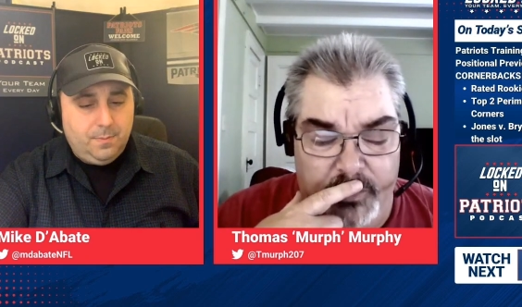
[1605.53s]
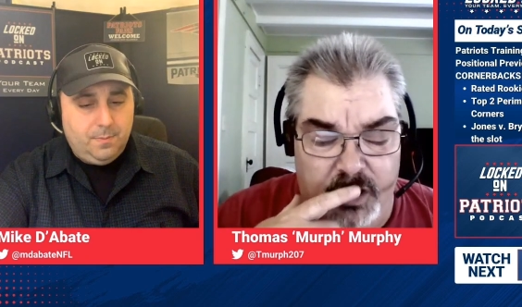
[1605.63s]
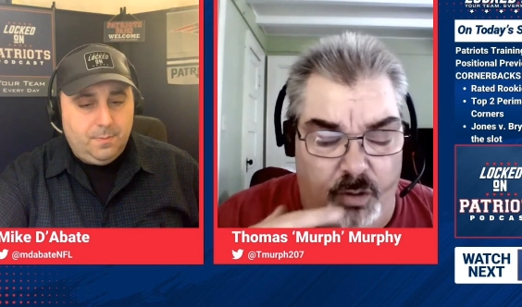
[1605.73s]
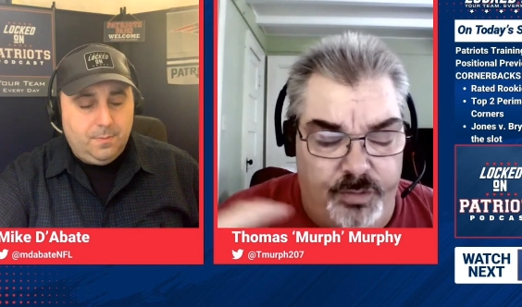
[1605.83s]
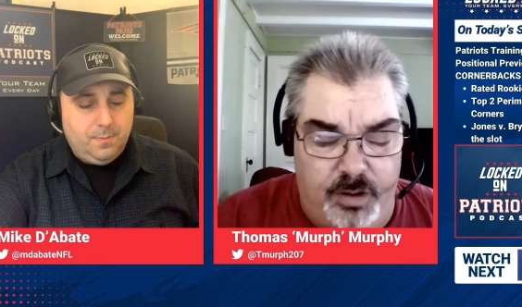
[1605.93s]
Speaker 1: you
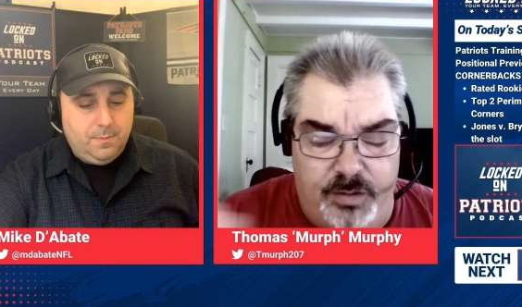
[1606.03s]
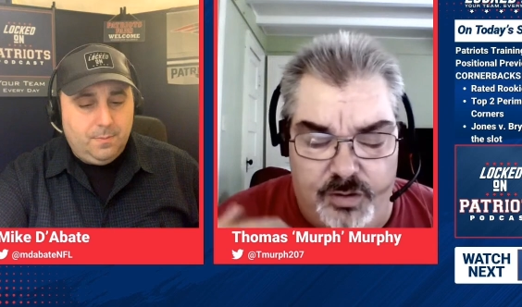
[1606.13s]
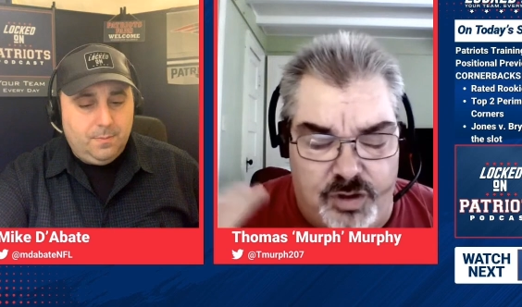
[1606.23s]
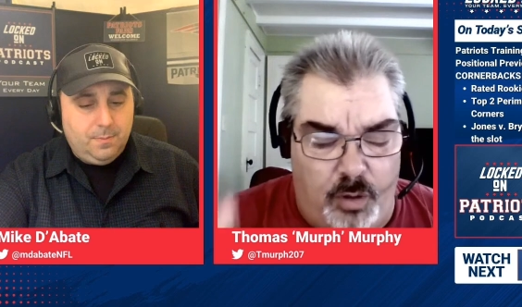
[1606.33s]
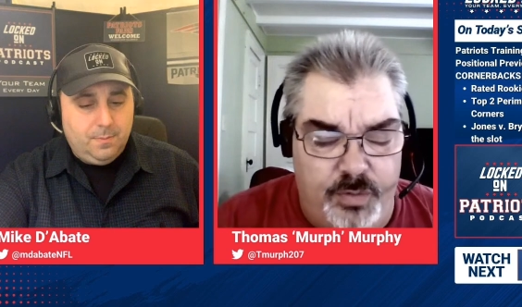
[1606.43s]
know there, there's
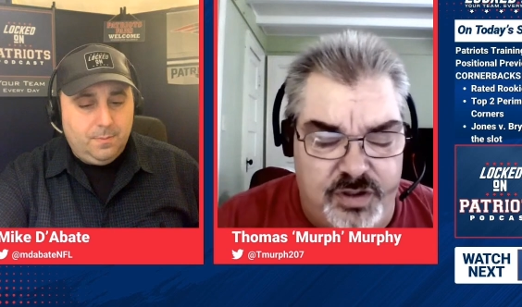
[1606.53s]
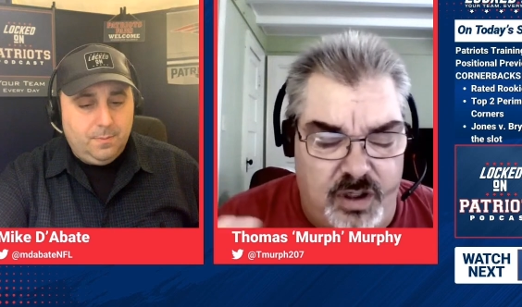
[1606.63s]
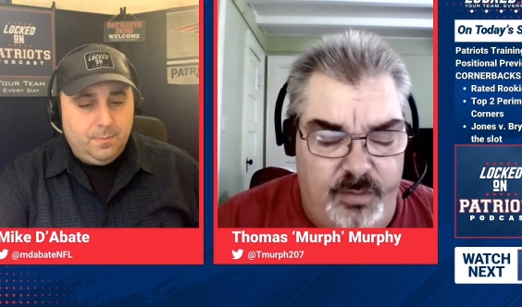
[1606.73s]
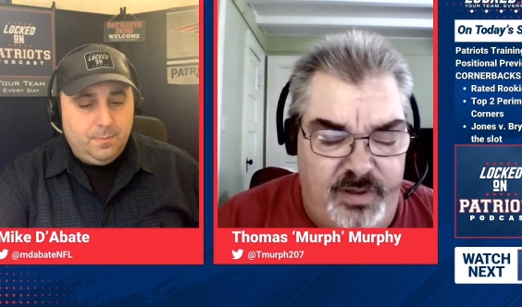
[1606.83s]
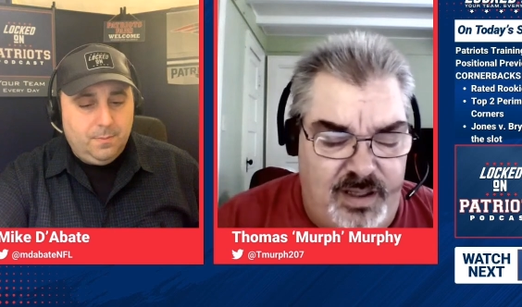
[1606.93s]
always going to
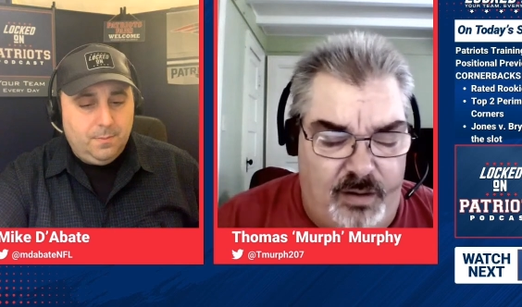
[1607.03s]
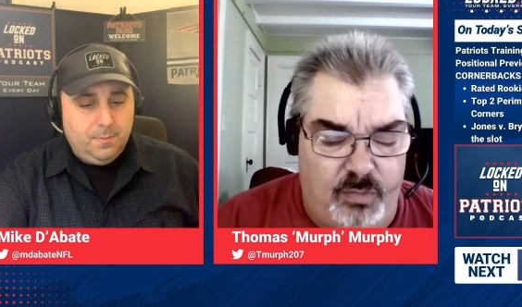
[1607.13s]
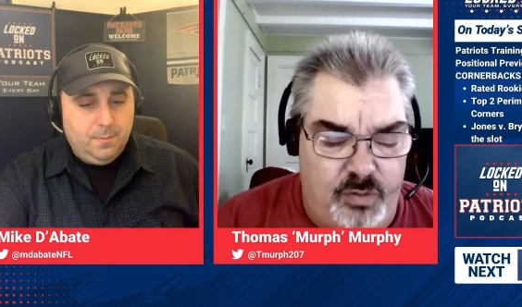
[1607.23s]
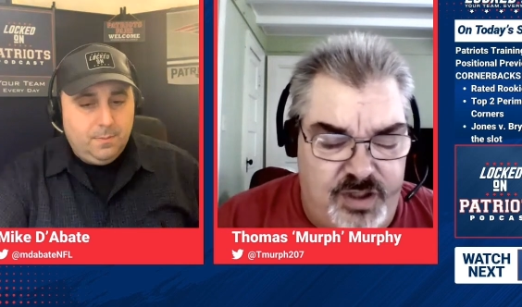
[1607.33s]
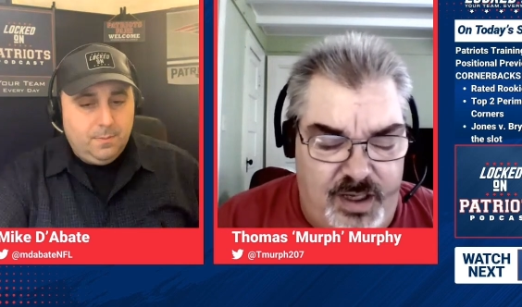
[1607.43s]
be that
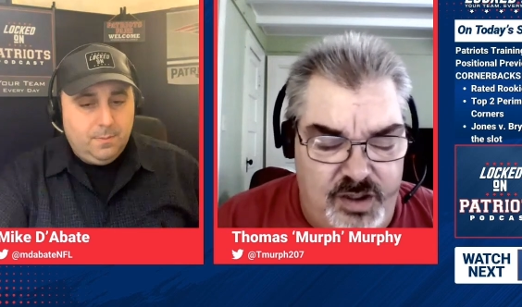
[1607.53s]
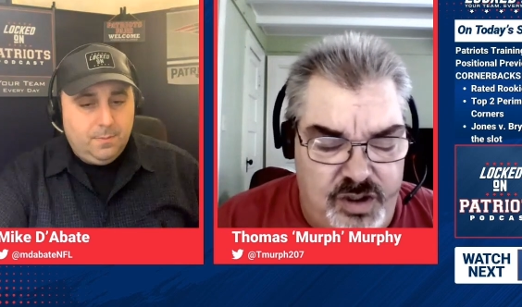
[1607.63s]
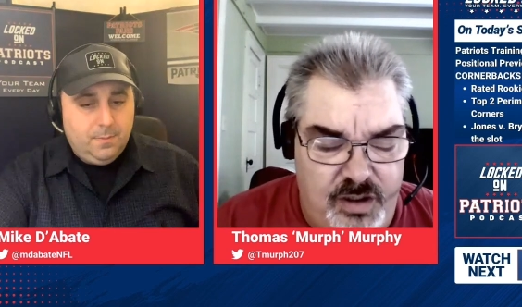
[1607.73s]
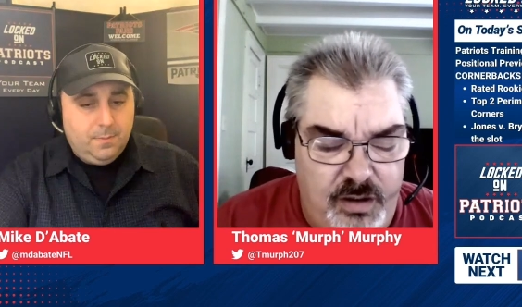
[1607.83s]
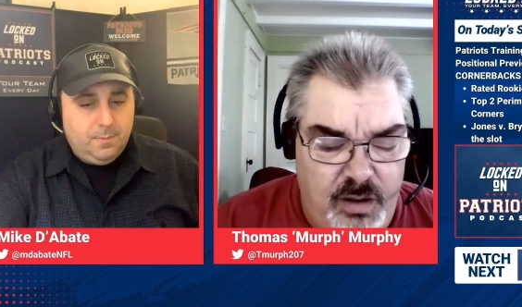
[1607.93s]

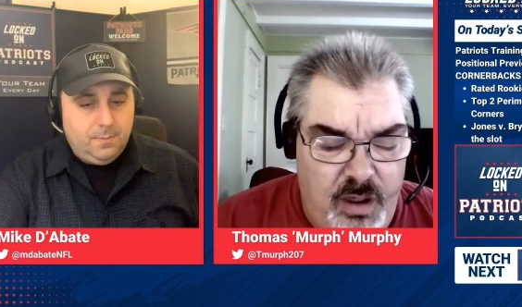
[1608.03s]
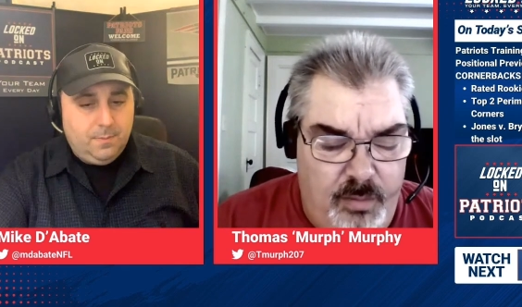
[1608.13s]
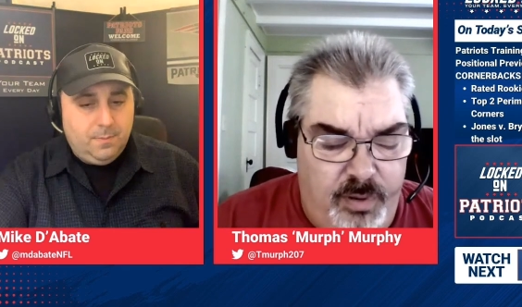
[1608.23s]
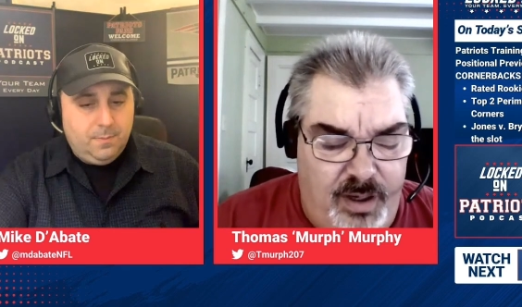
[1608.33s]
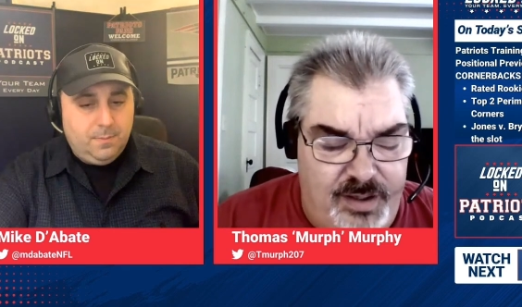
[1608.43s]
rotation,
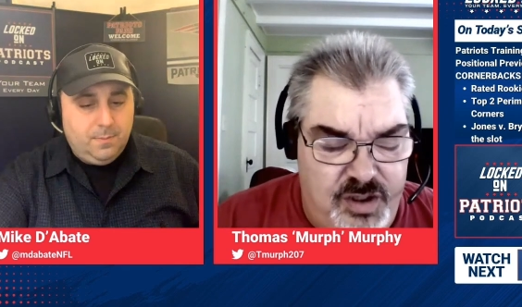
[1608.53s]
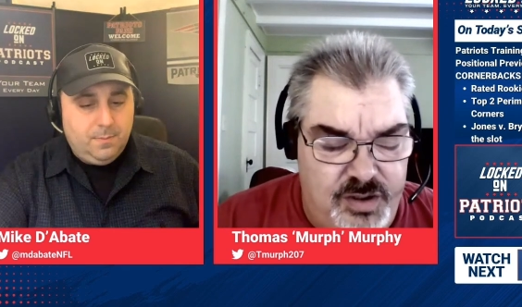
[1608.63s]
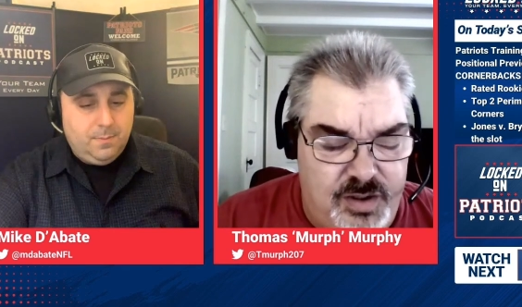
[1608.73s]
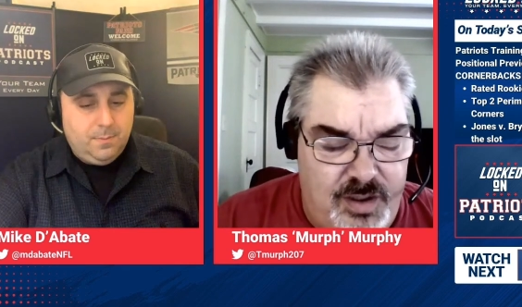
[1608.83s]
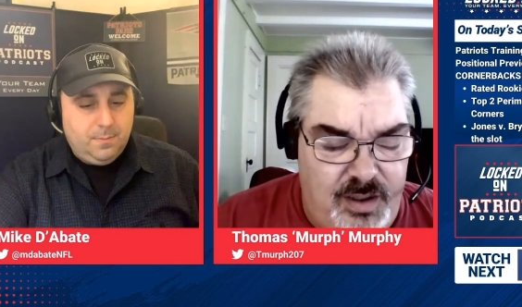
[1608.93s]
but I
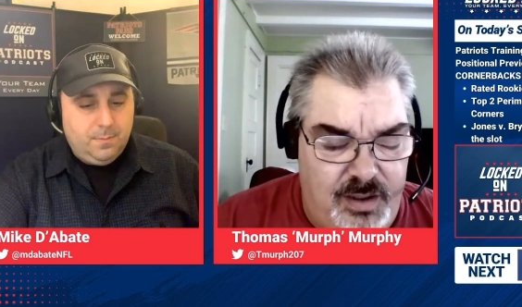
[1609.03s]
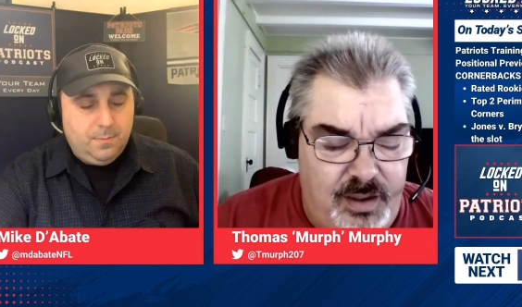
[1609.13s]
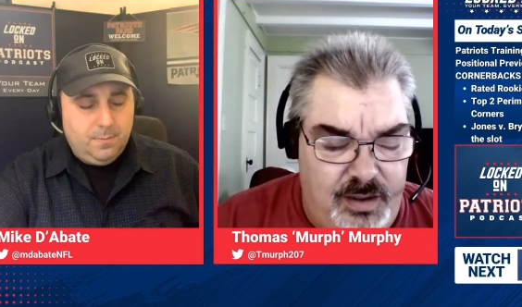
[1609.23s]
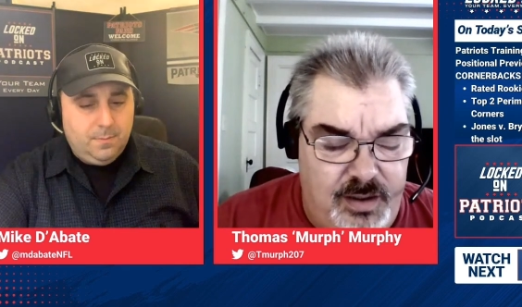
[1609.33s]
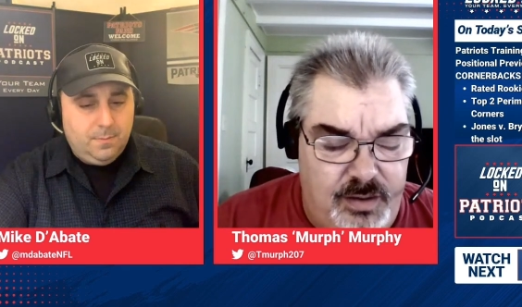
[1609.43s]
just think
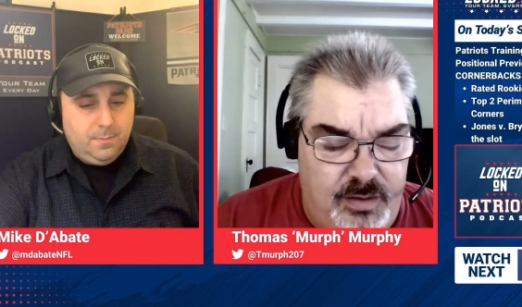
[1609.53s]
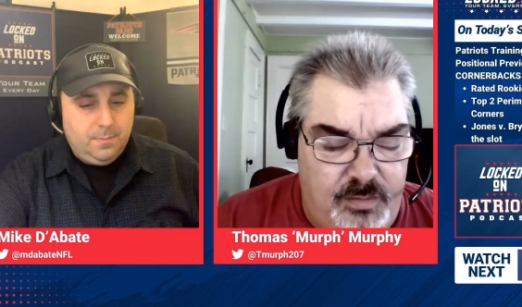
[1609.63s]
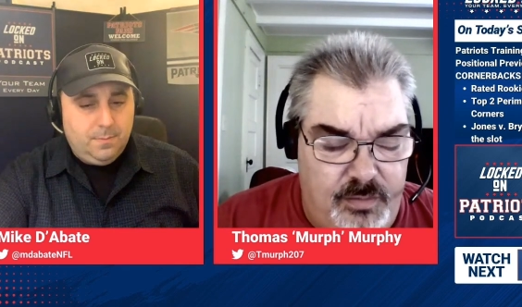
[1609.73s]
it,